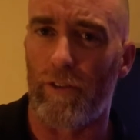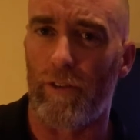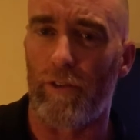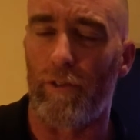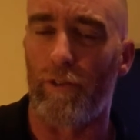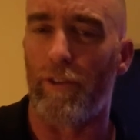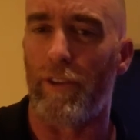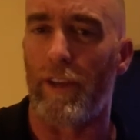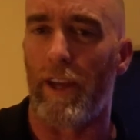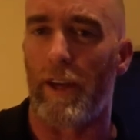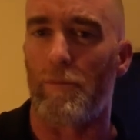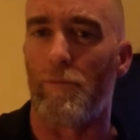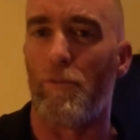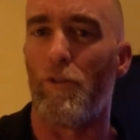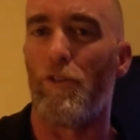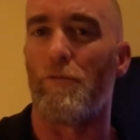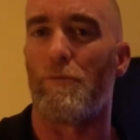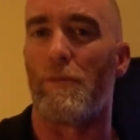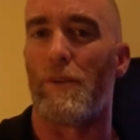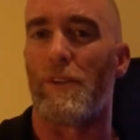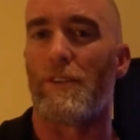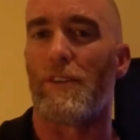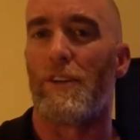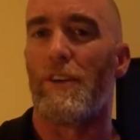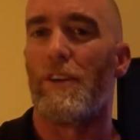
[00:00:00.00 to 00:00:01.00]
through that
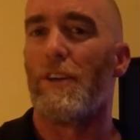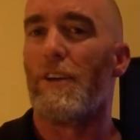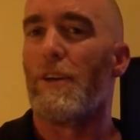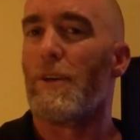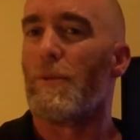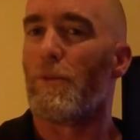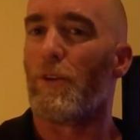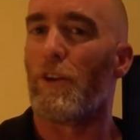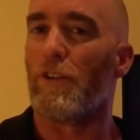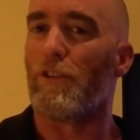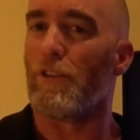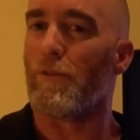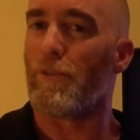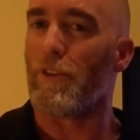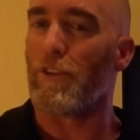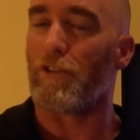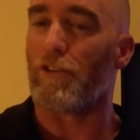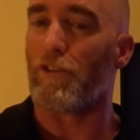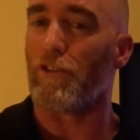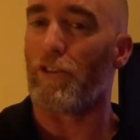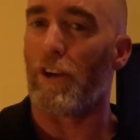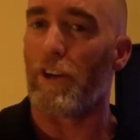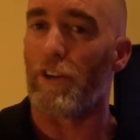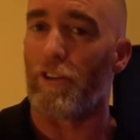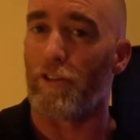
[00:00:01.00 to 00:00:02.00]
movement because you've
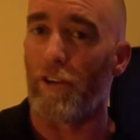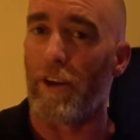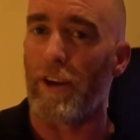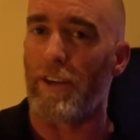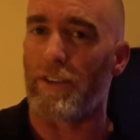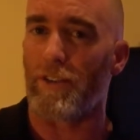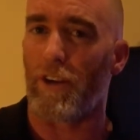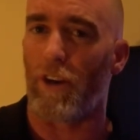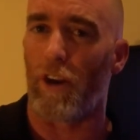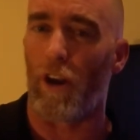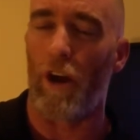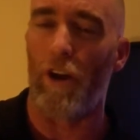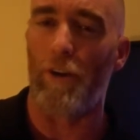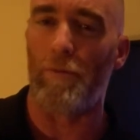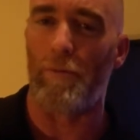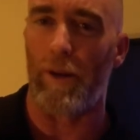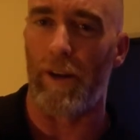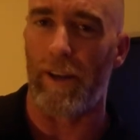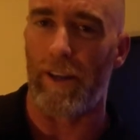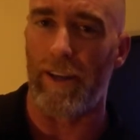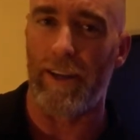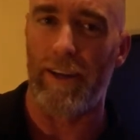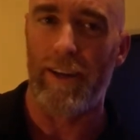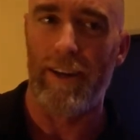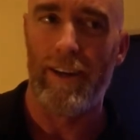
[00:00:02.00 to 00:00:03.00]
addressed
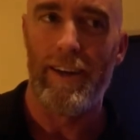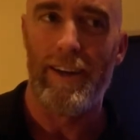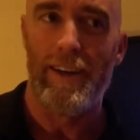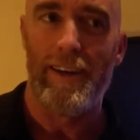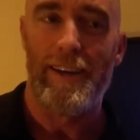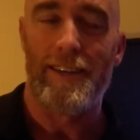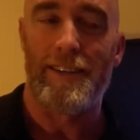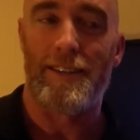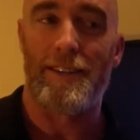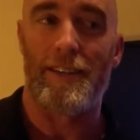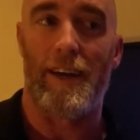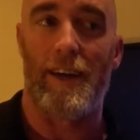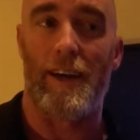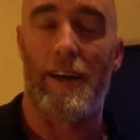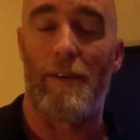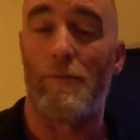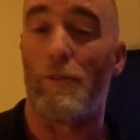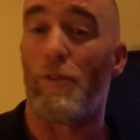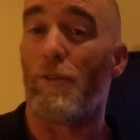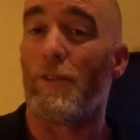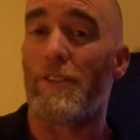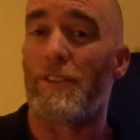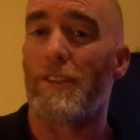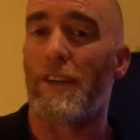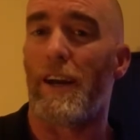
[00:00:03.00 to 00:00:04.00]
globally
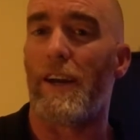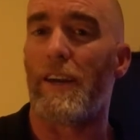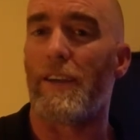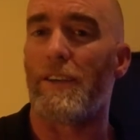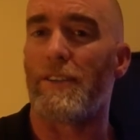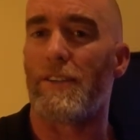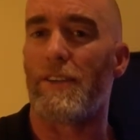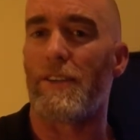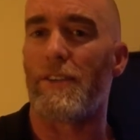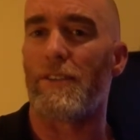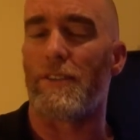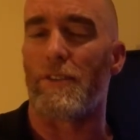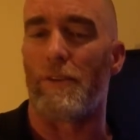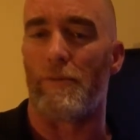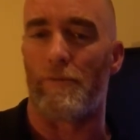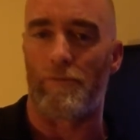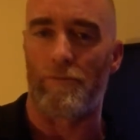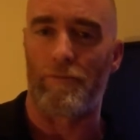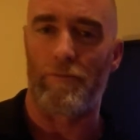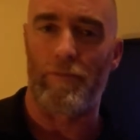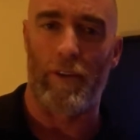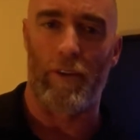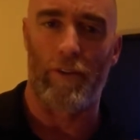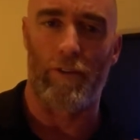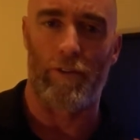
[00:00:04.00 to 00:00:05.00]
your entire system
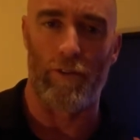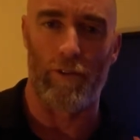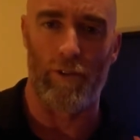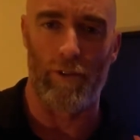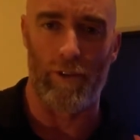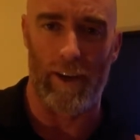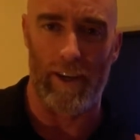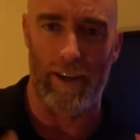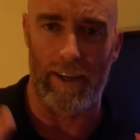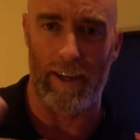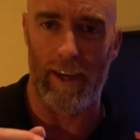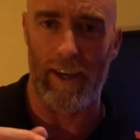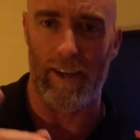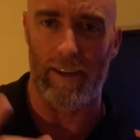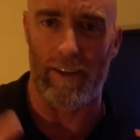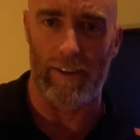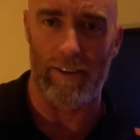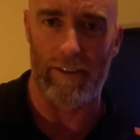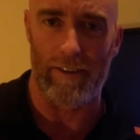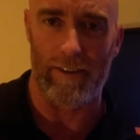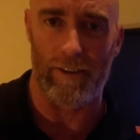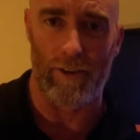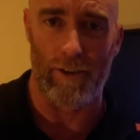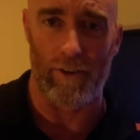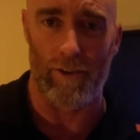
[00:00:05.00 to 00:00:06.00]
through, again,
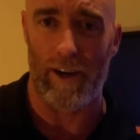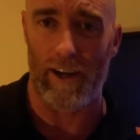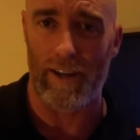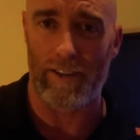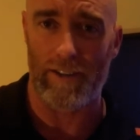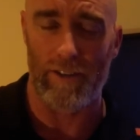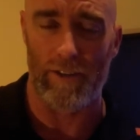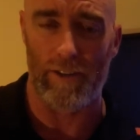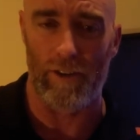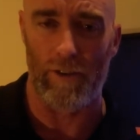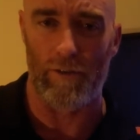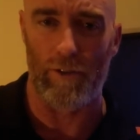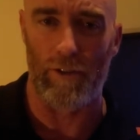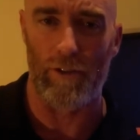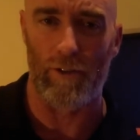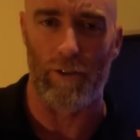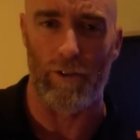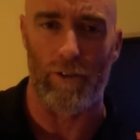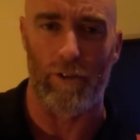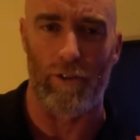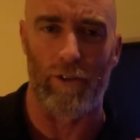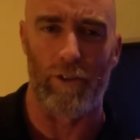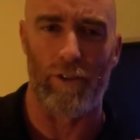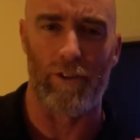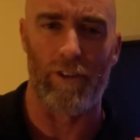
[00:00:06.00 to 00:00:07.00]
the right individual
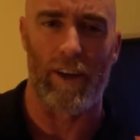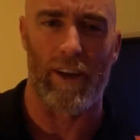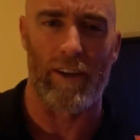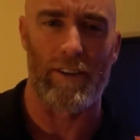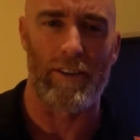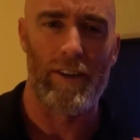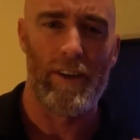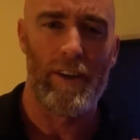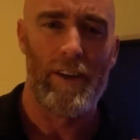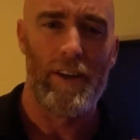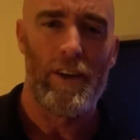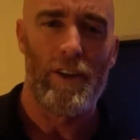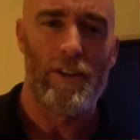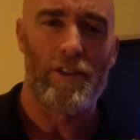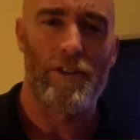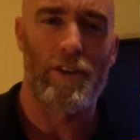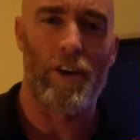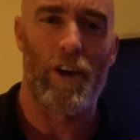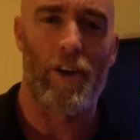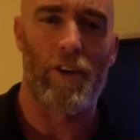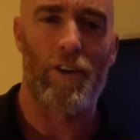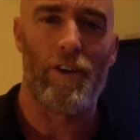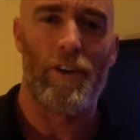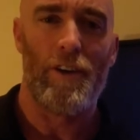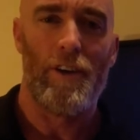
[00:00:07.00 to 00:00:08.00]
to do that.
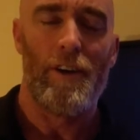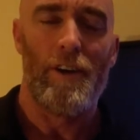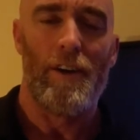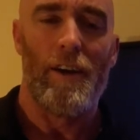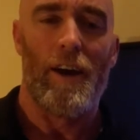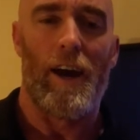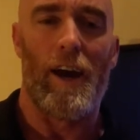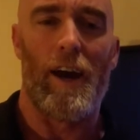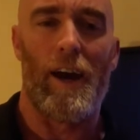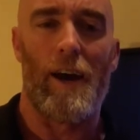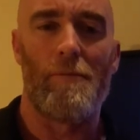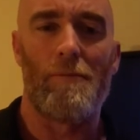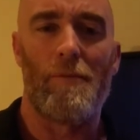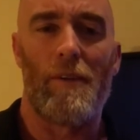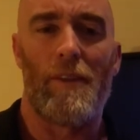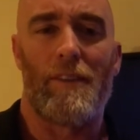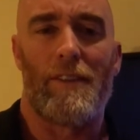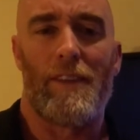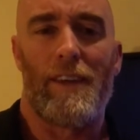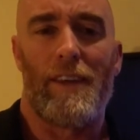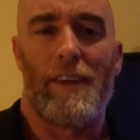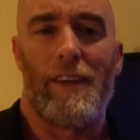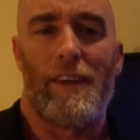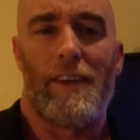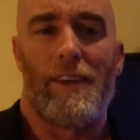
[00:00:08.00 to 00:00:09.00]
So
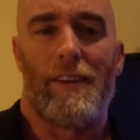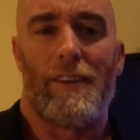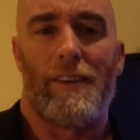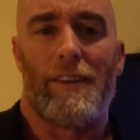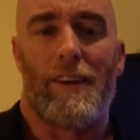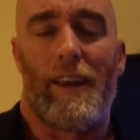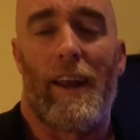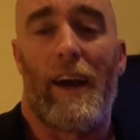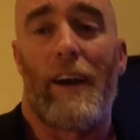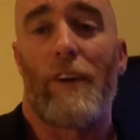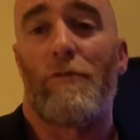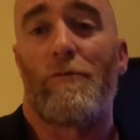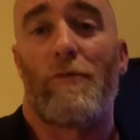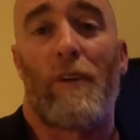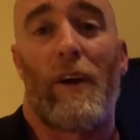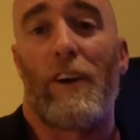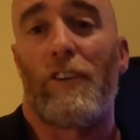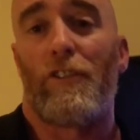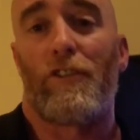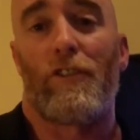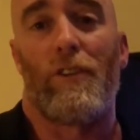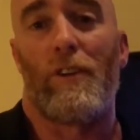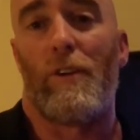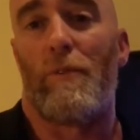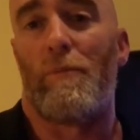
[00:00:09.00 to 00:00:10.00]
the lung
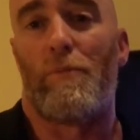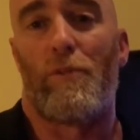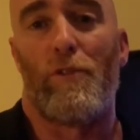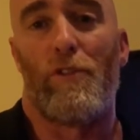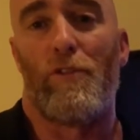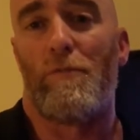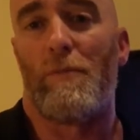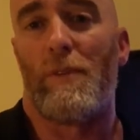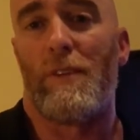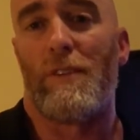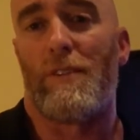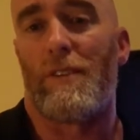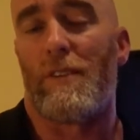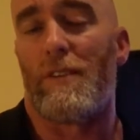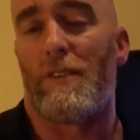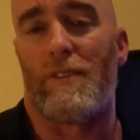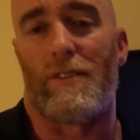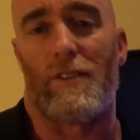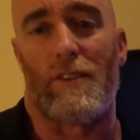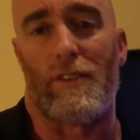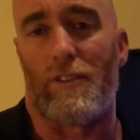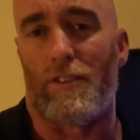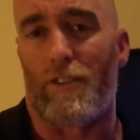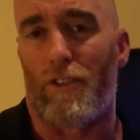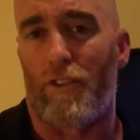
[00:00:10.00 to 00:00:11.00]
function improvement
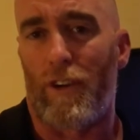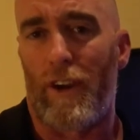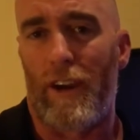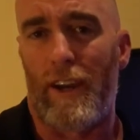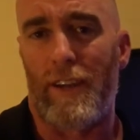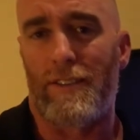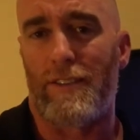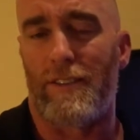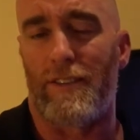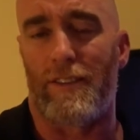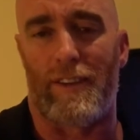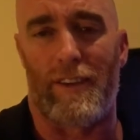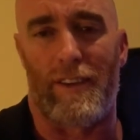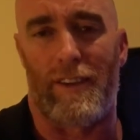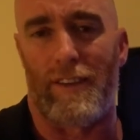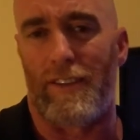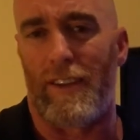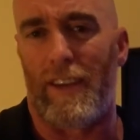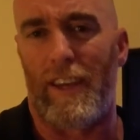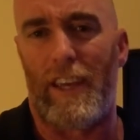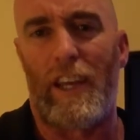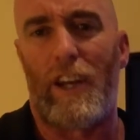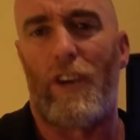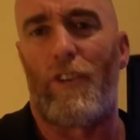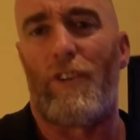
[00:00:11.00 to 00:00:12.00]
is great. The
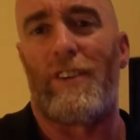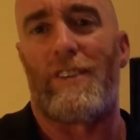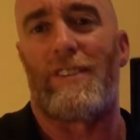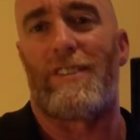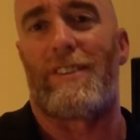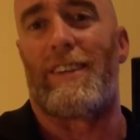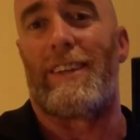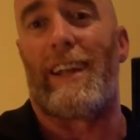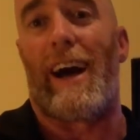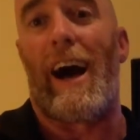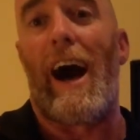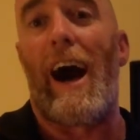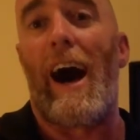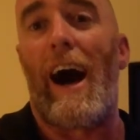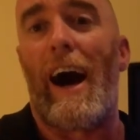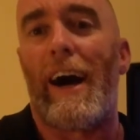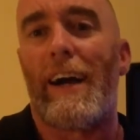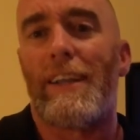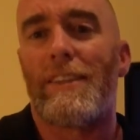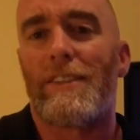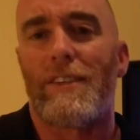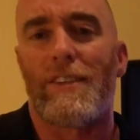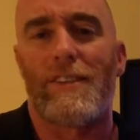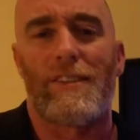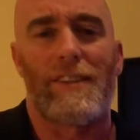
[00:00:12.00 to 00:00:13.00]
increase in
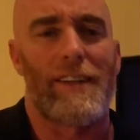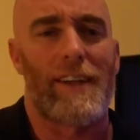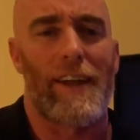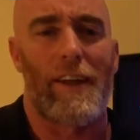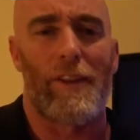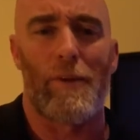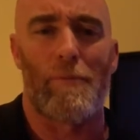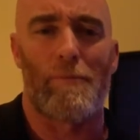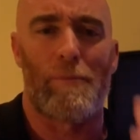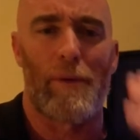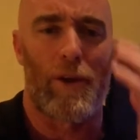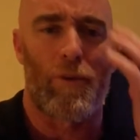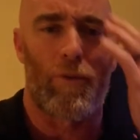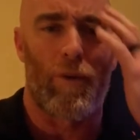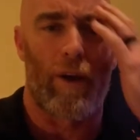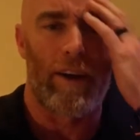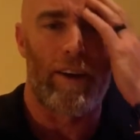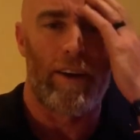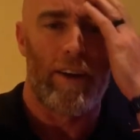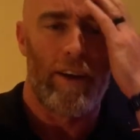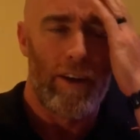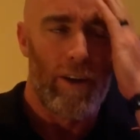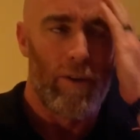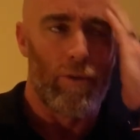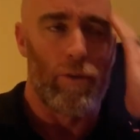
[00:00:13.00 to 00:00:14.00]
height is another big
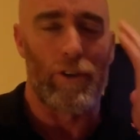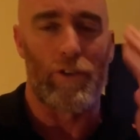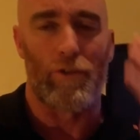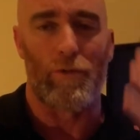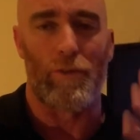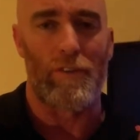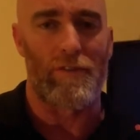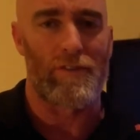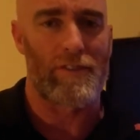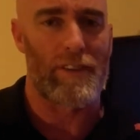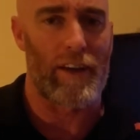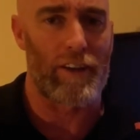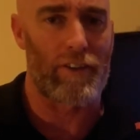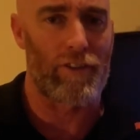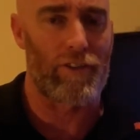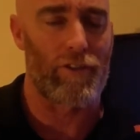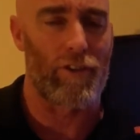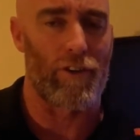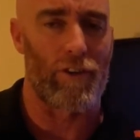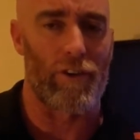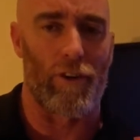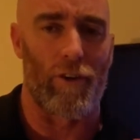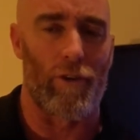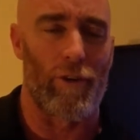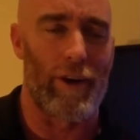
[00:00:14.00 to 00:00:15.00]
one, which we've touched
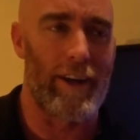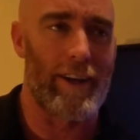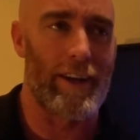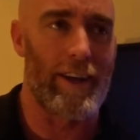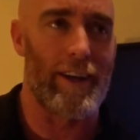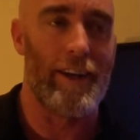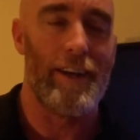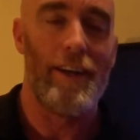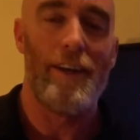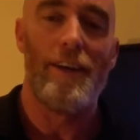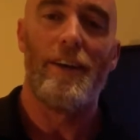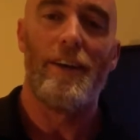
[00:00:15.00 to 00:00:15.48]
on already,